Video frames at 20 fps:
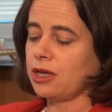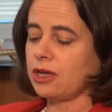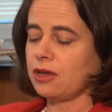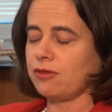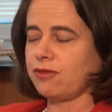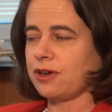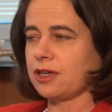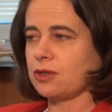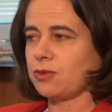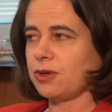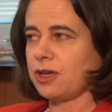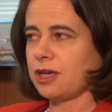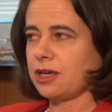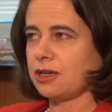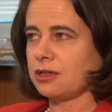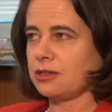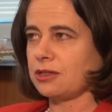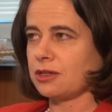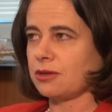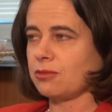In fact, we
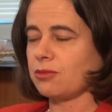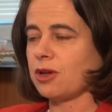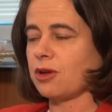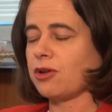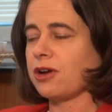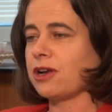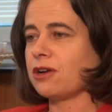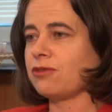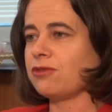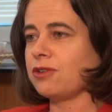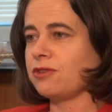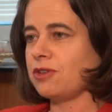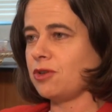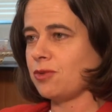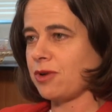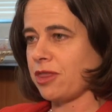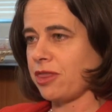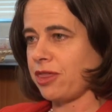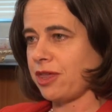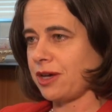had around
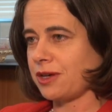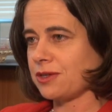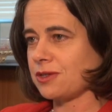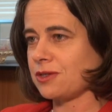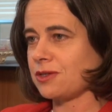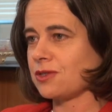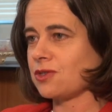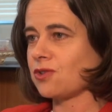51,000